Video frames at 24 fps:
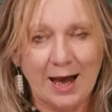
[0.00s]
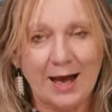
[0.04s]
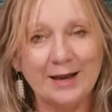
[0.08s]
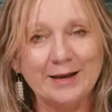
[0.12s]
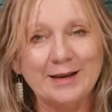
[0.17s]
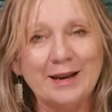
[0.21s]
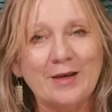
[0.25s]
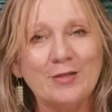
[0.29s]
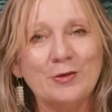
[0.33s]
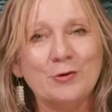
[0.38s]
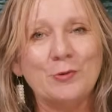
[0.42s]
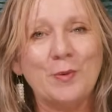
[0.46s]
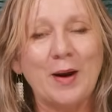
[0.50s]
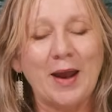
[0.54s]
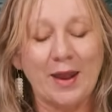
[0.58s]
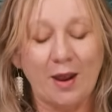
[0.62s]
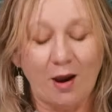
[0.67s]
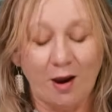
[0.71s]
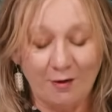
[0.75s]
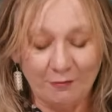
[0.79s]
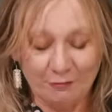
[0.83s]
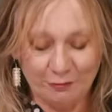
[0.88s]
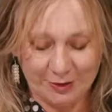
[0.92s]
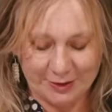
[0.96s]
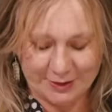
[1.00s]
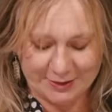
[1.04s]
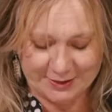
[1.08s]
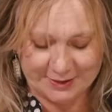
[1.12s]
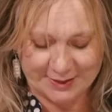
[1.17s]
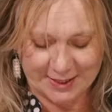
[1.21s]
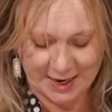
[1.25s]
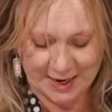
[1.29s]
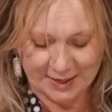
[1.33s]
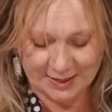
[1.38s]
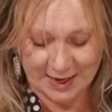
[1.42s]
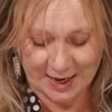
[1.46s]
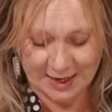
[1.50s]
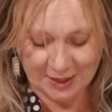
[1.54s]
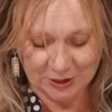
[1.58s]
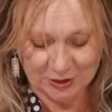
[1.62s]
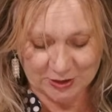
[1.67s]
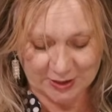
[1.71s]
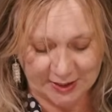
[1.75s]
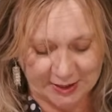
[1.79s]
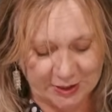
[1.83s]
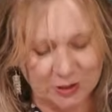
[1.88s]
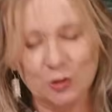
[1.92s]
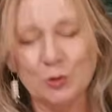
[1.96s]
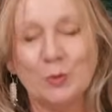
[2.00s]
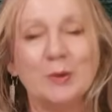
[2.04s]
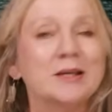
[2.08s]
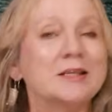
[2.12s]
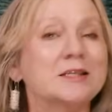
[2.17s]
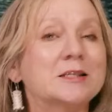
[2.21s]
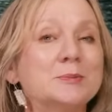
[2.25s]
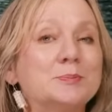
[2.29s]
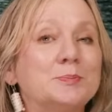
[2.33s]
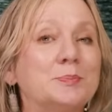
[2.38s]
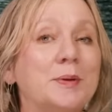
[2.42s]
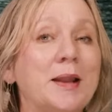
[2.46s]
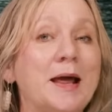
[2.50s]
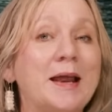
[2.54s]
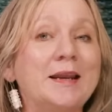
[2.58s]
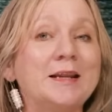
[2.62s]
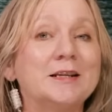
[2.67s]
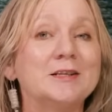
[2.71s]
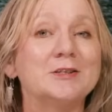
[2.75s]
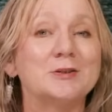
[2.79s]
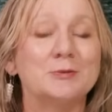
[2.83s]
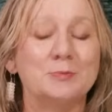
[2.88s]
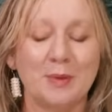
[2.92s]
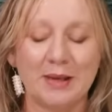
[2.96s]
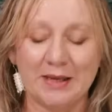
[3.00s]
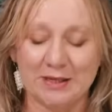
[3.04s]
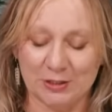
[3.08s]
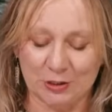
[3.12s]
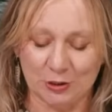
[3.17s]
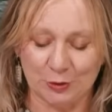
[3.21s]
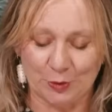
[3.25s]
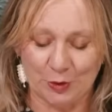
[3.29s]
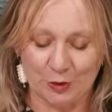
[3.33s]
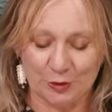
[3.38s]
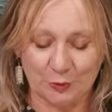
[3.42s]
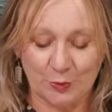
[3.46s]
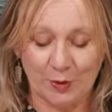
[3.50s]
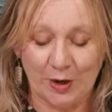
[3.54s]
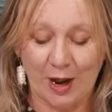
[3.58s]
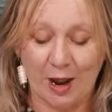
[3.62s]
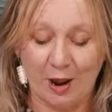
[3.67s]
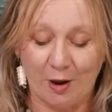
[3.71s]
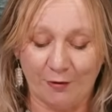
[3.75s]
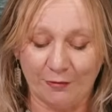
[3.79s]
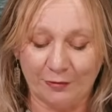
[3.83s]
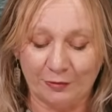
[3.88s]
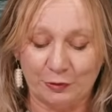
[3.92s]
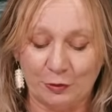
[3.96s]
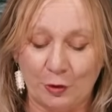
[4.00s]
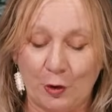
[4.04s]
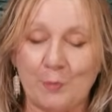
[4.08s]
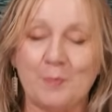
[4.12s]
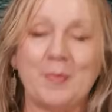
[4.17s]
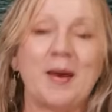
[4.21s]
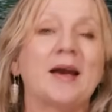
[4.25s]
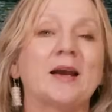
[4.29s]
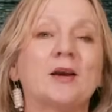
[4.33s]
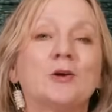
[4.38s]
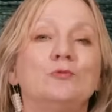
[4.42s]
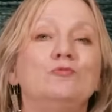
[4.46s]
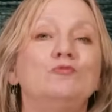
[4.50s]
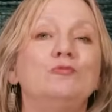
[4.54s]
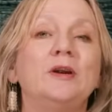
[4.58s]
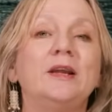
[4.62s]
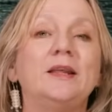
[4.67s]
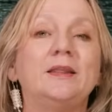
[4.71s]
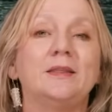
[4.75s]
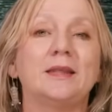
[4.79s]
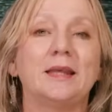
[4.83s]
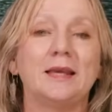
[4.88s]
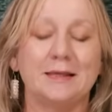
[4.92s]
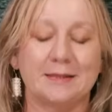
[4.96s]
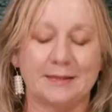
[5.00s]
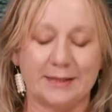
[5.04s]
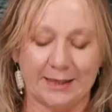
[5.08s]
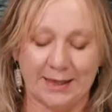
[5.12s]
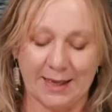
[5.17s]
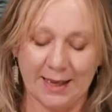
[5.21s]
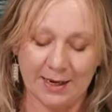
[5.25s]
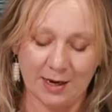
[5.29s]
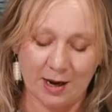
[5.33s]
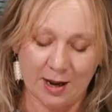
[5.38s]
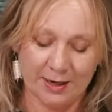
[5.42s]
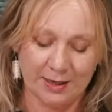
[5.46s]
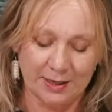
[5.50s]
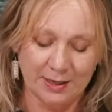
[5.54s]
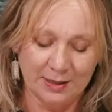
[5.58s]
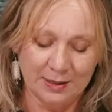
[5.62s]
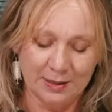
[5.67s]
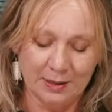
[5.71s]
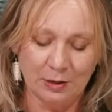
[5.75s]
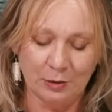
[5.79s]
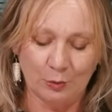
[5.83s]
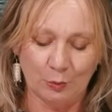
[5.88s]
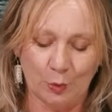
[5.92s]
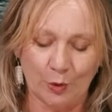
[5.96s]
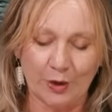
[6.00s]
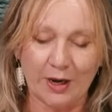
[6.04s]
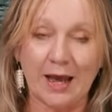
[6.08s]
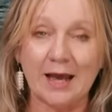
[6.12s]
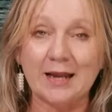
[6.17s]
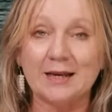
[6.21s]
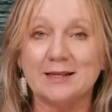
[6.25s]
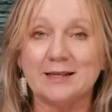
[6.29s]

Another way I've written down actually to explain it to me, so because when I often go back and read things again, I want to